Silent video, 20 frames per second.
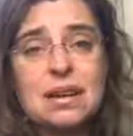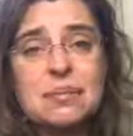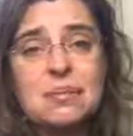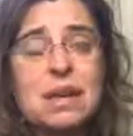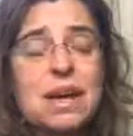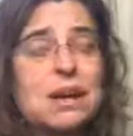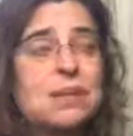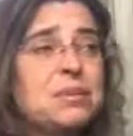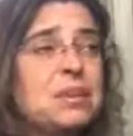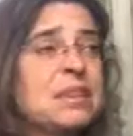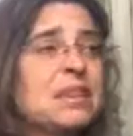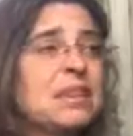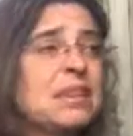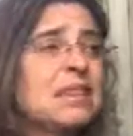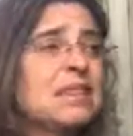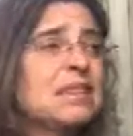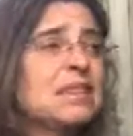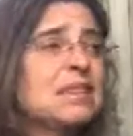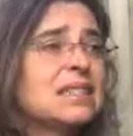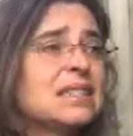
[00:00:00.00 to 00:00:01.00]
Maybe
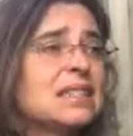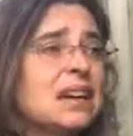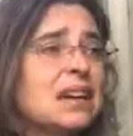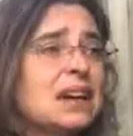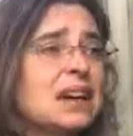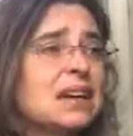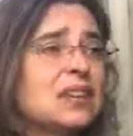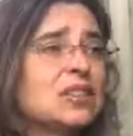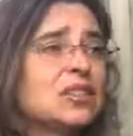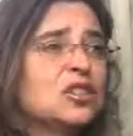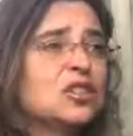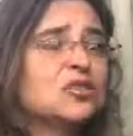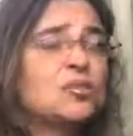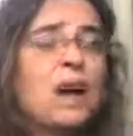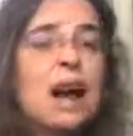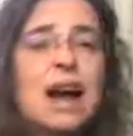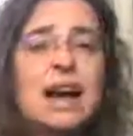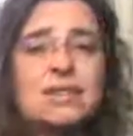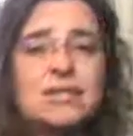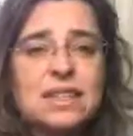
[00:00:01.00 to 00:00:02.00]
it's
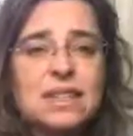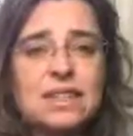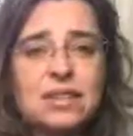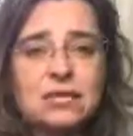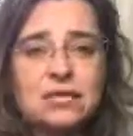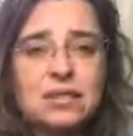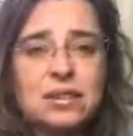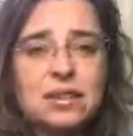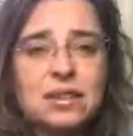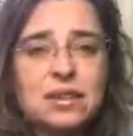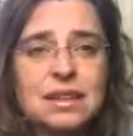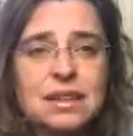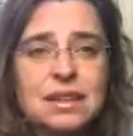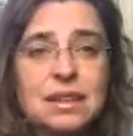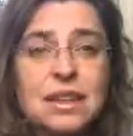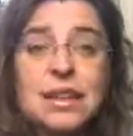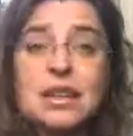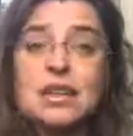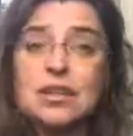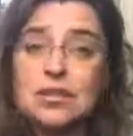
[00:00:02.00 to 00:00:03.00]
driving differently.
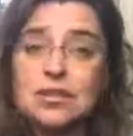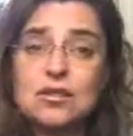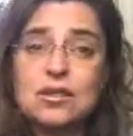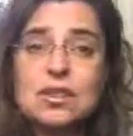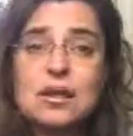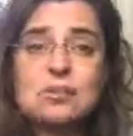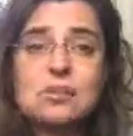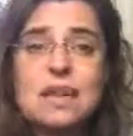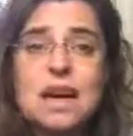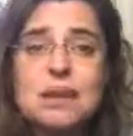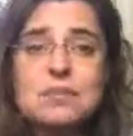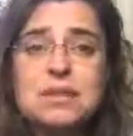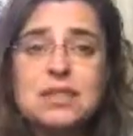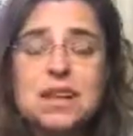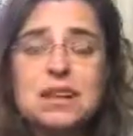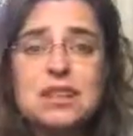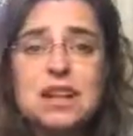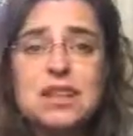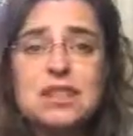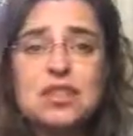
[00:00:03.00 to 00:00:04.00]
You know, sometimes
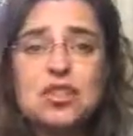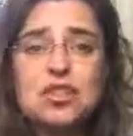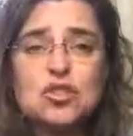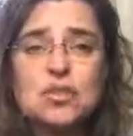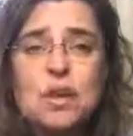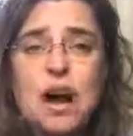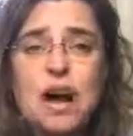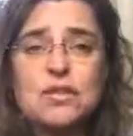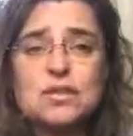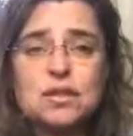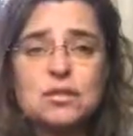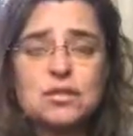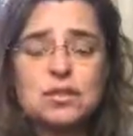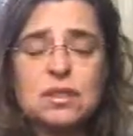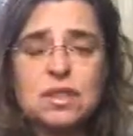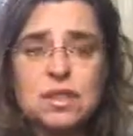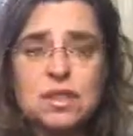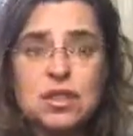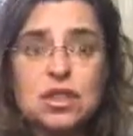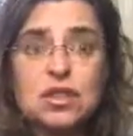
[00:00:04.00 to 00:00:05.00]
I like to drive
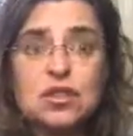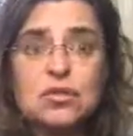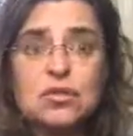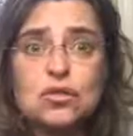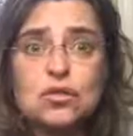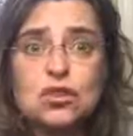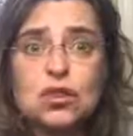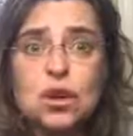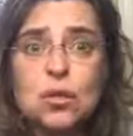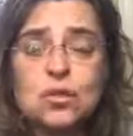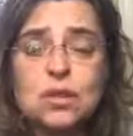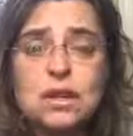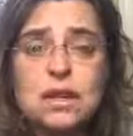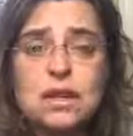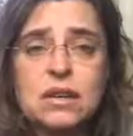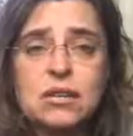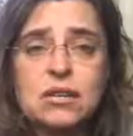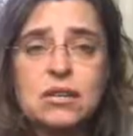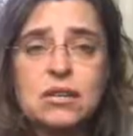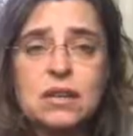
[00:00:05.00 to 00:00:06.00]
differently and use low
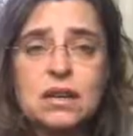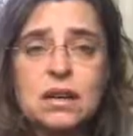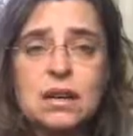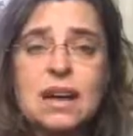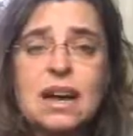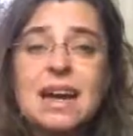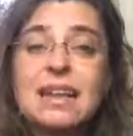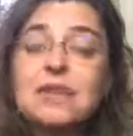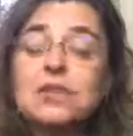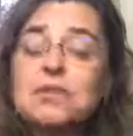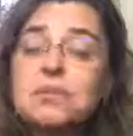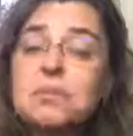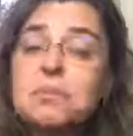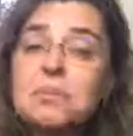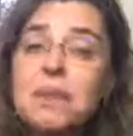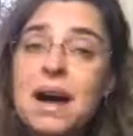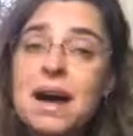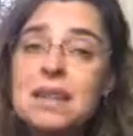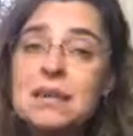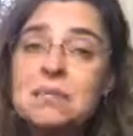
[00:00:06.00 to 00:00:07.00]
gear. And to
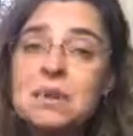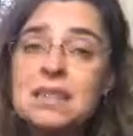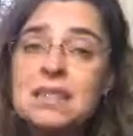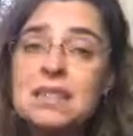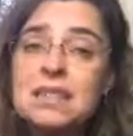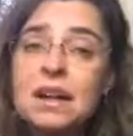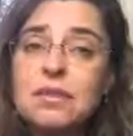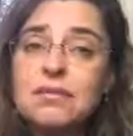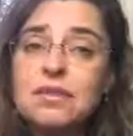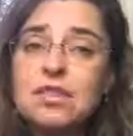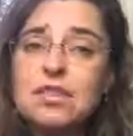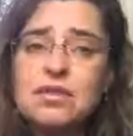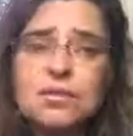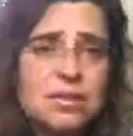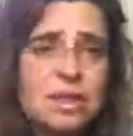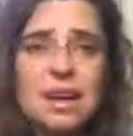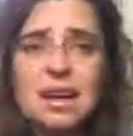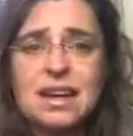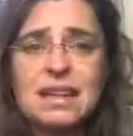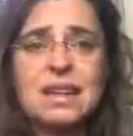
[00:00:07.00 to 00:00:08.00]
remind myself to do
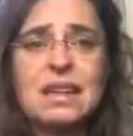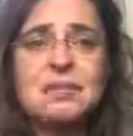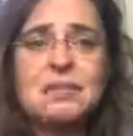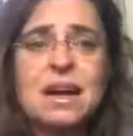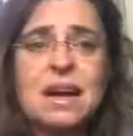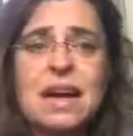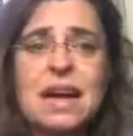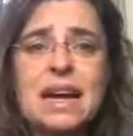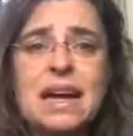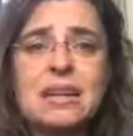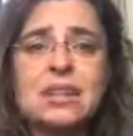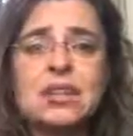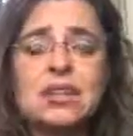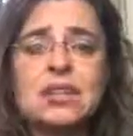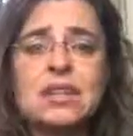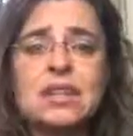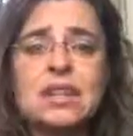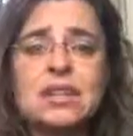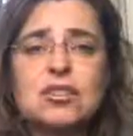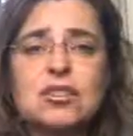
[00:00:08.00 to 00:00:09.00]
that, I keep my hand on
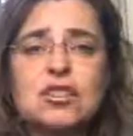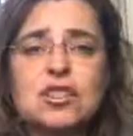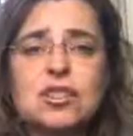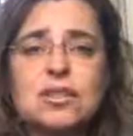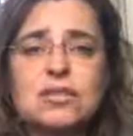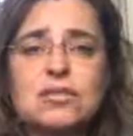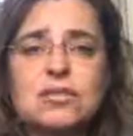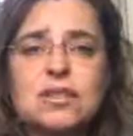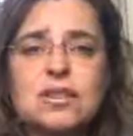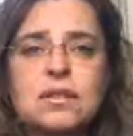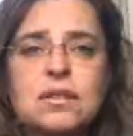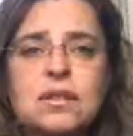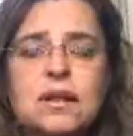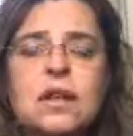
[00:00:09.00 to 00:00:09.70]
the gear shift.